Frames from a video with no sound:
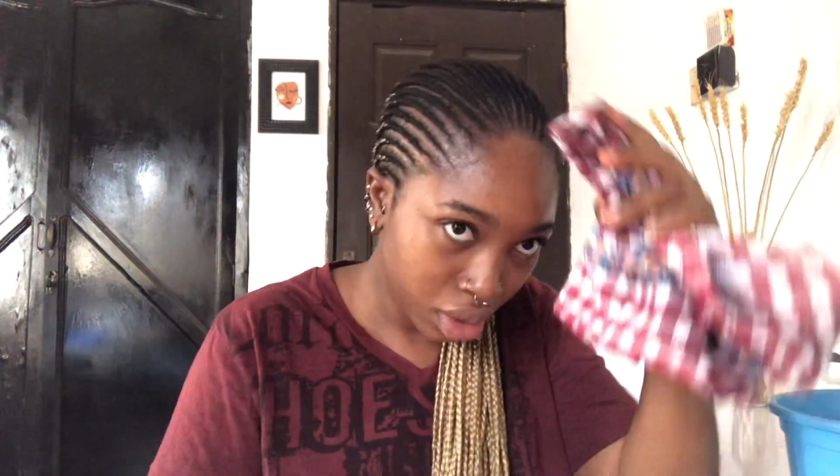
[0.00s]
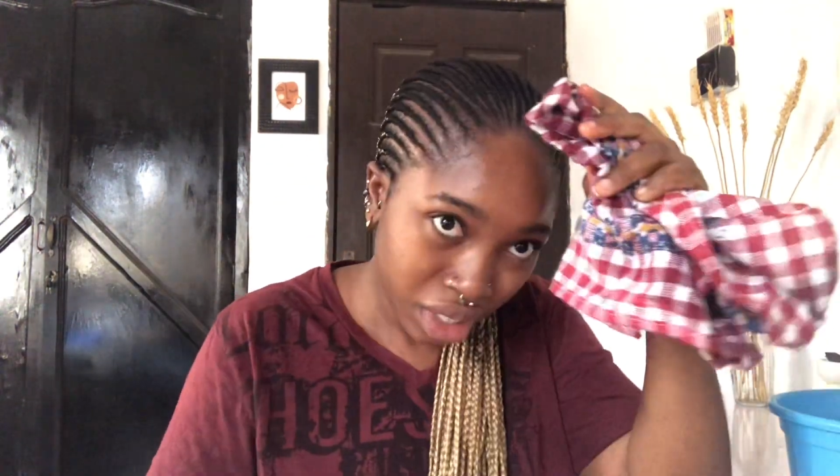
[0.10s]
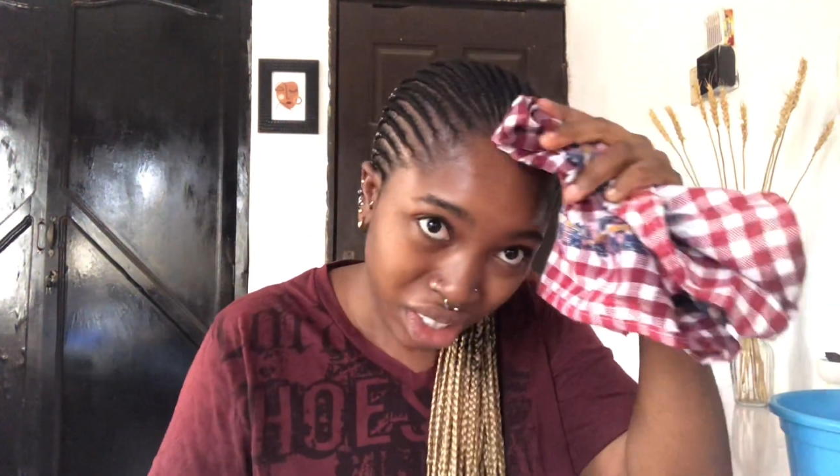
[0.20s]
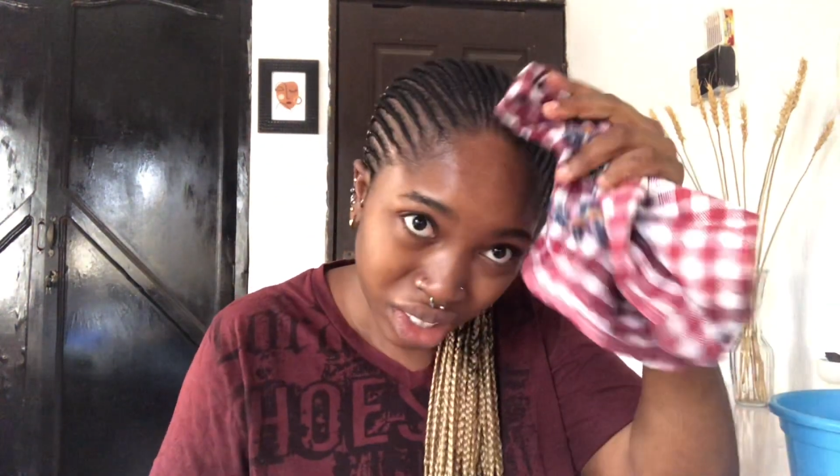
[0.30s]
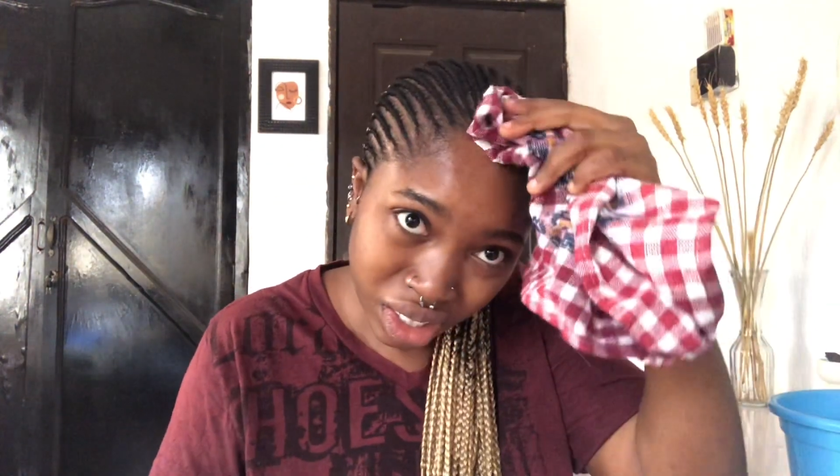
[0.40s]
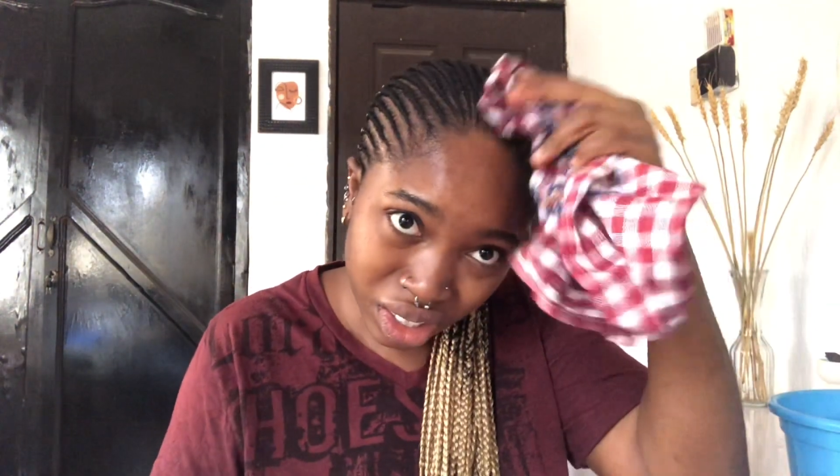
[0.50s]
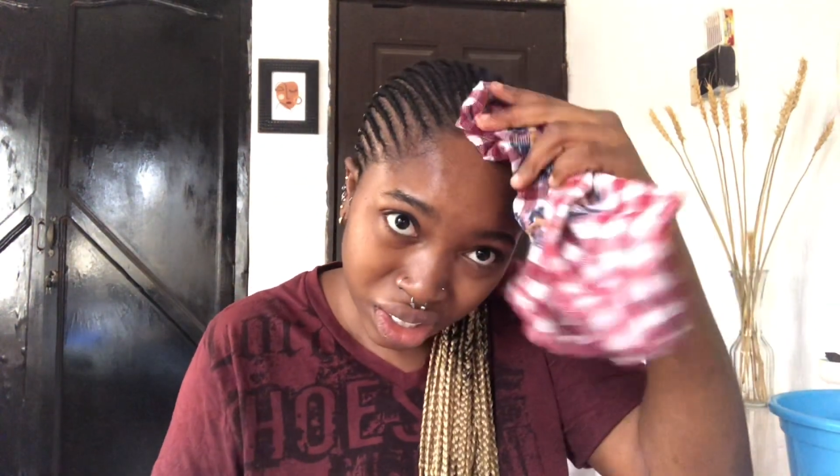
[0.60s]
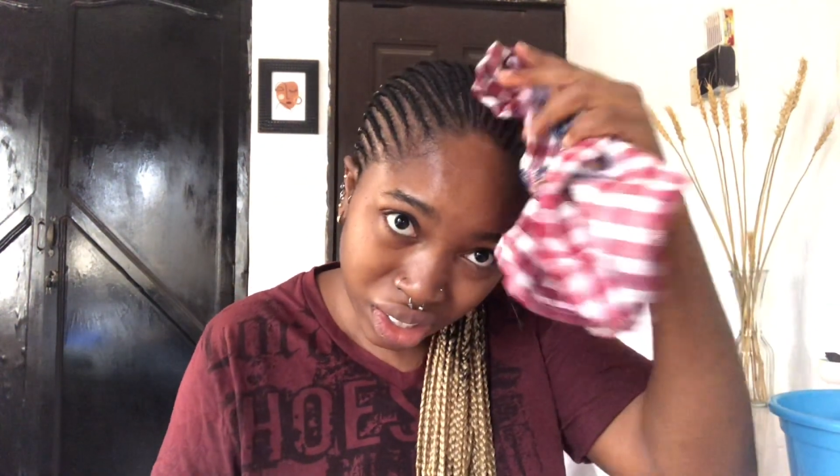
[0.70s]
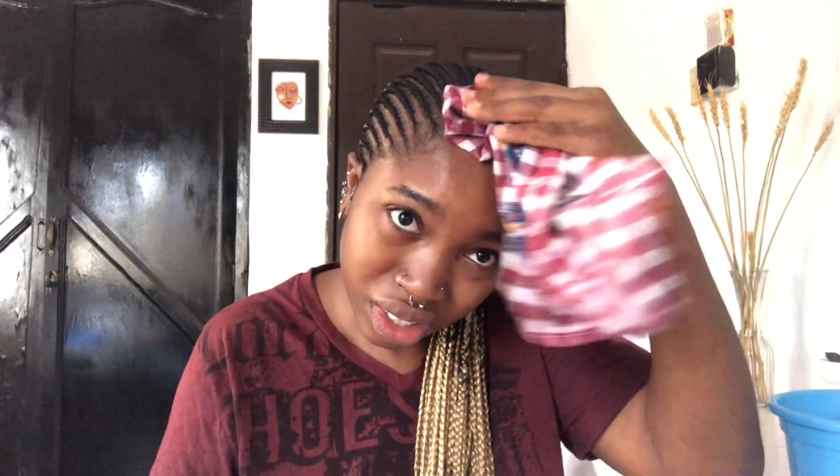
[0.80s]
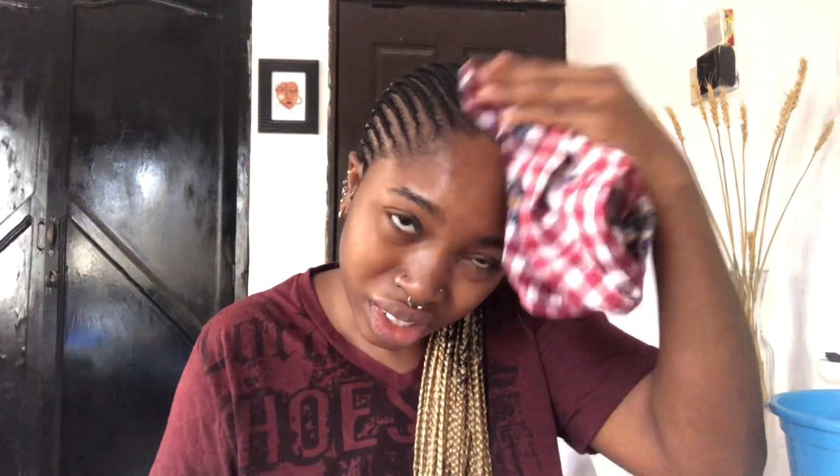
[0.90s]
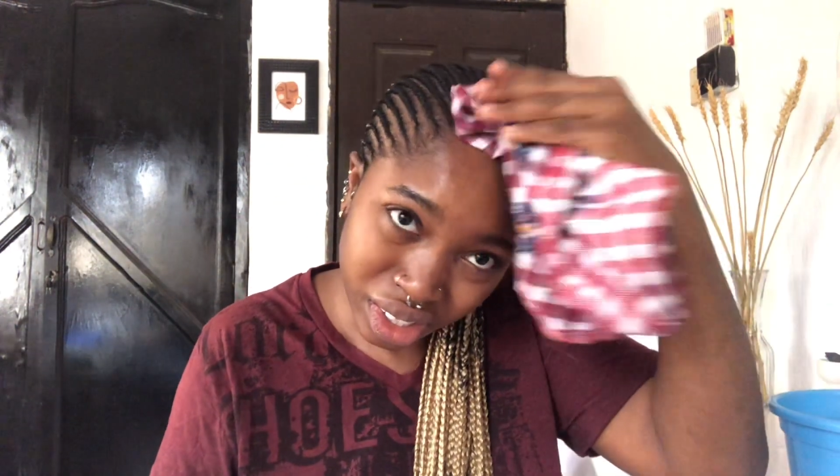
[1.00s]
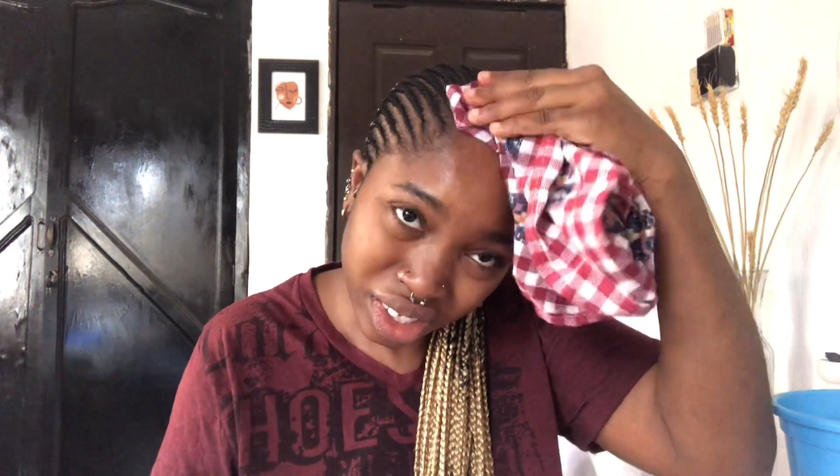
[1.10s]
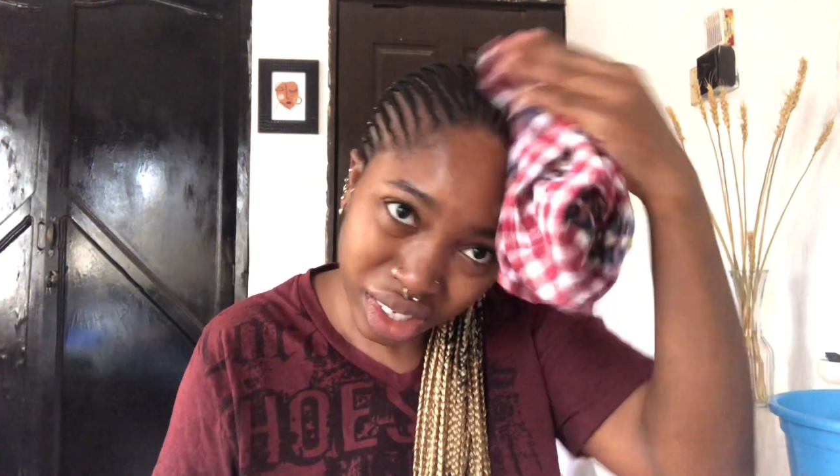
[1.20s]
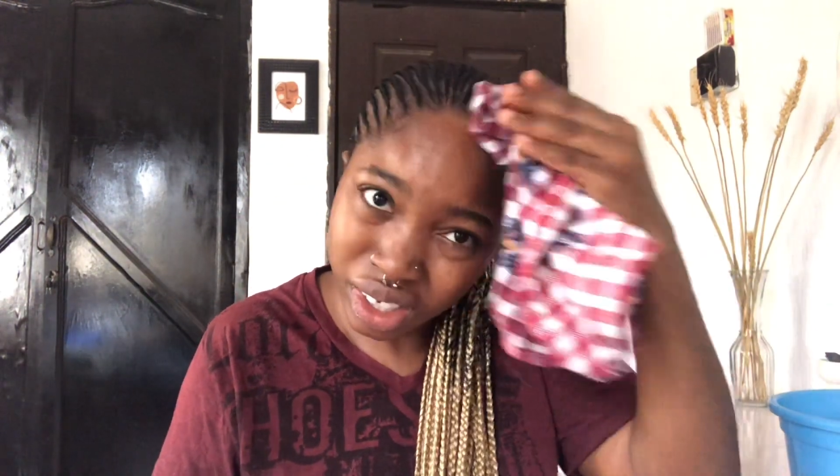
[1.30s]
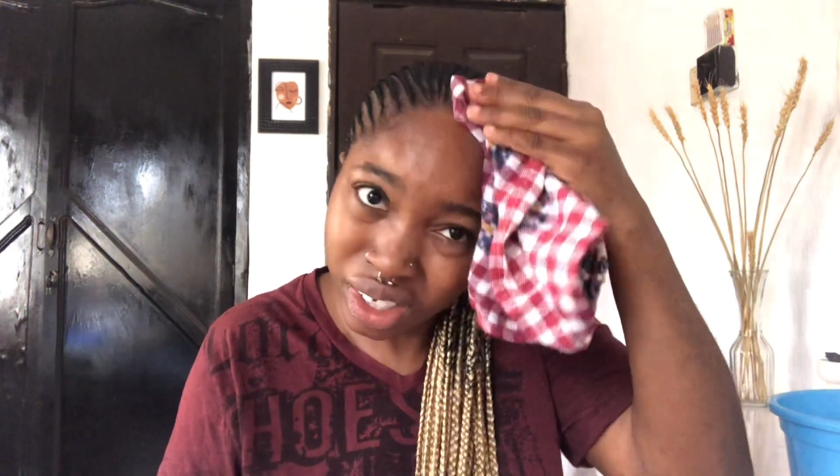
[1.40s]
If you cannot bear
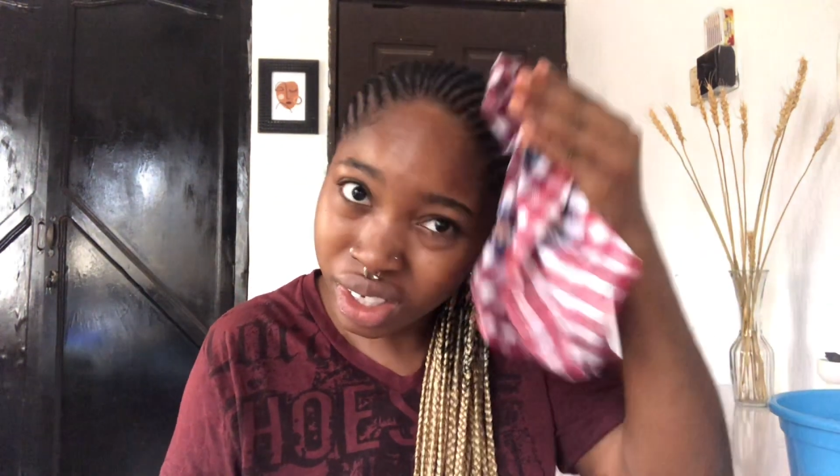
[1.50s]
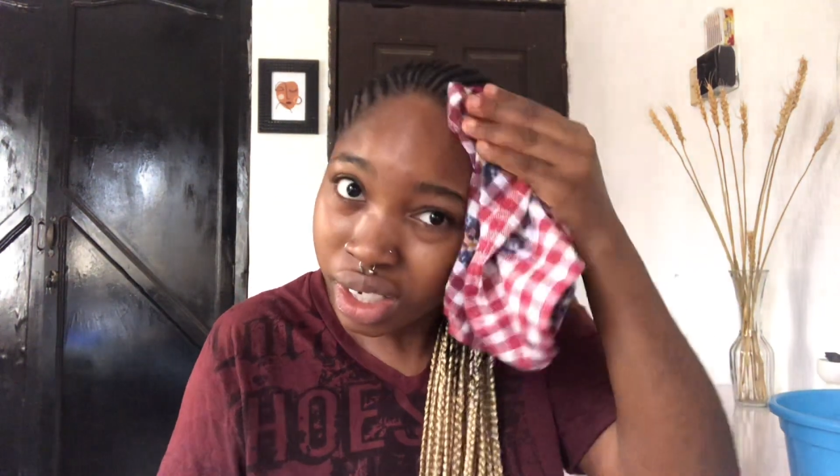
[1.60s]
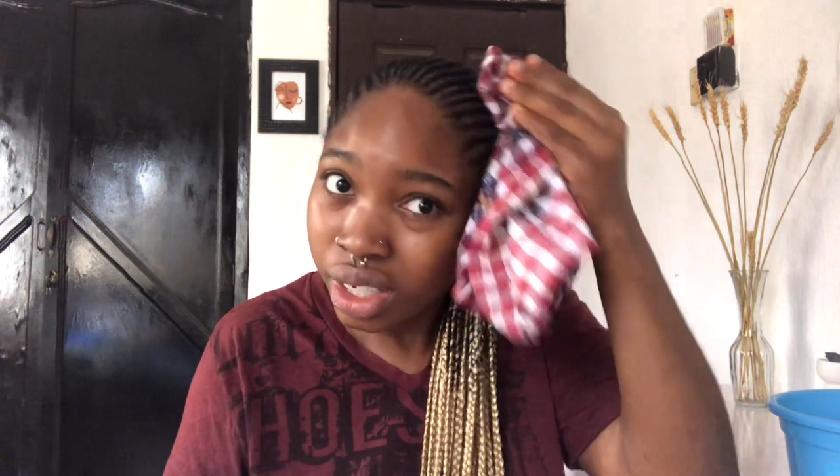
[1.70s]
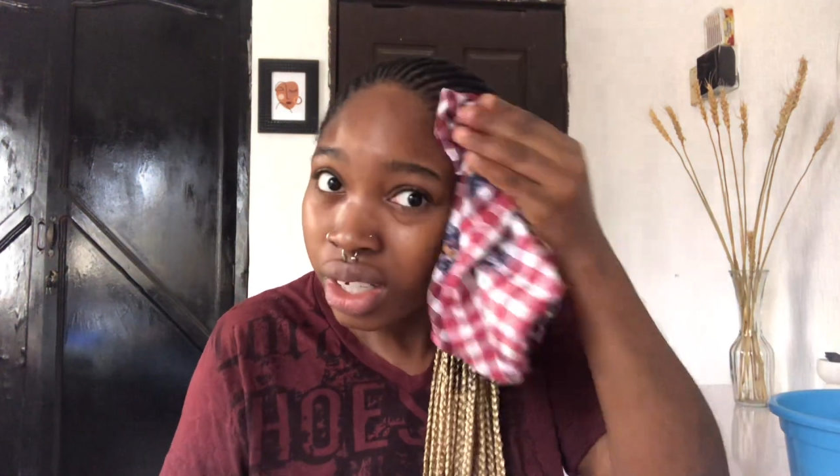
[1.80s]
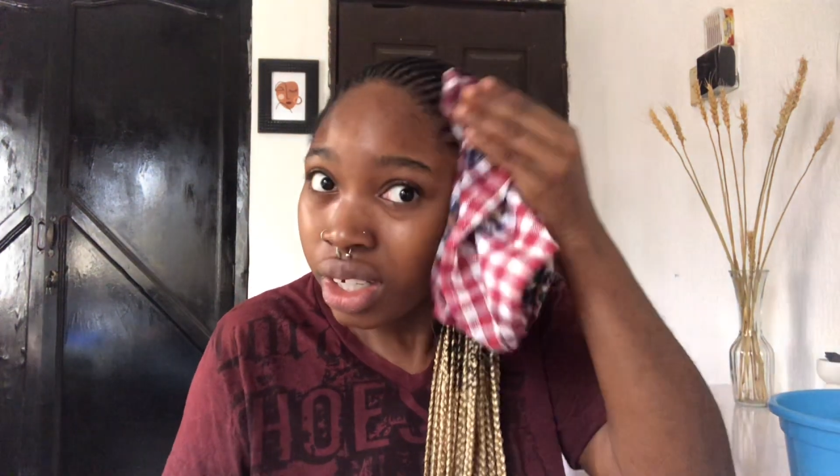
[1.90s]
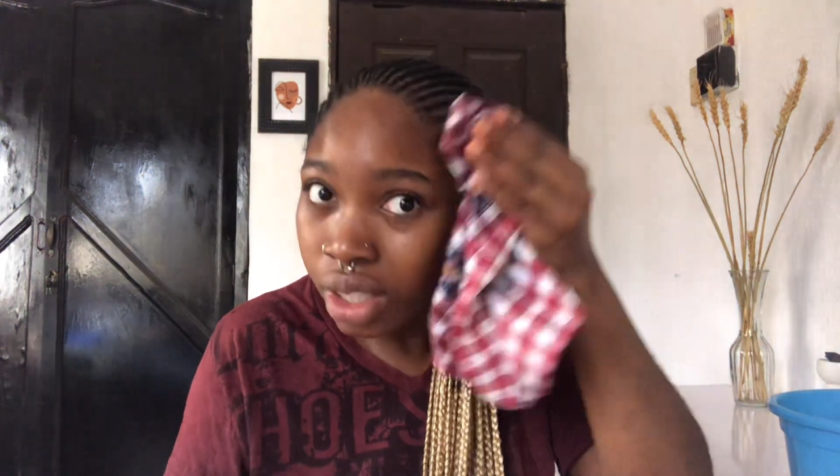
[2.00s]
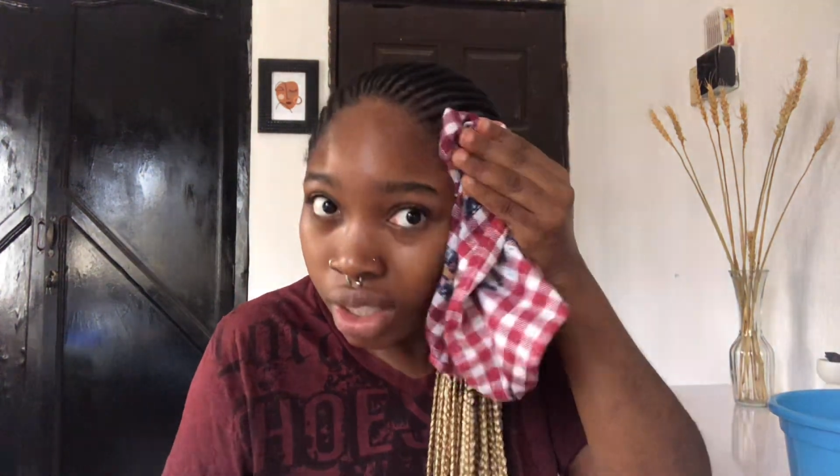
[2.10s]
pain and you